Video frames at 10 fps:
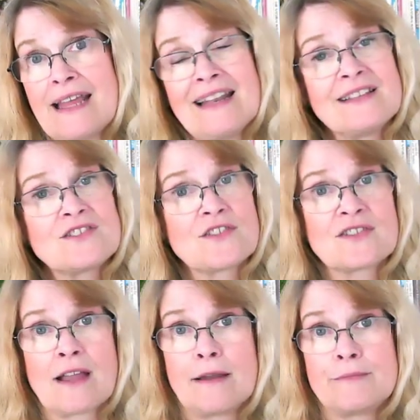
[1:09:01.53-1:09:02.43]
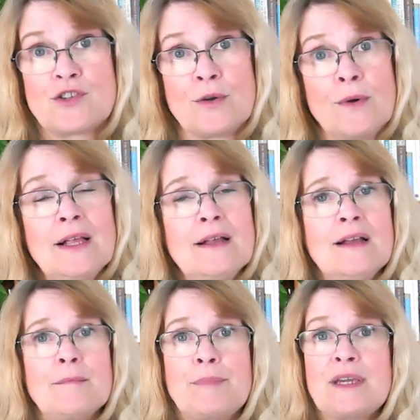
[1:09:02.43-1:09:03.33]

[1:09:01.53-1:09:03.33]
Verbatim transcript: And it's just time to be